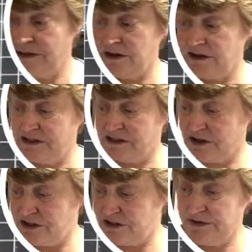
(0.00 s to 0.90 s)
think I
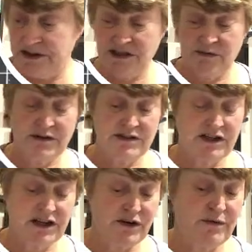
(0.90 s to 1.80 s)
decided on this one to
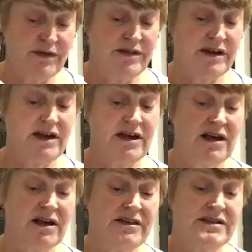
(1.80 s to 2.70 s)
go with
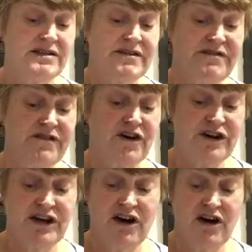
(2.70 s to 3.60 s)
this is the
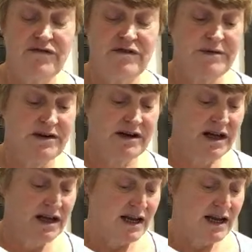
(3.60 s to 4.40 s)
fine art ribbon.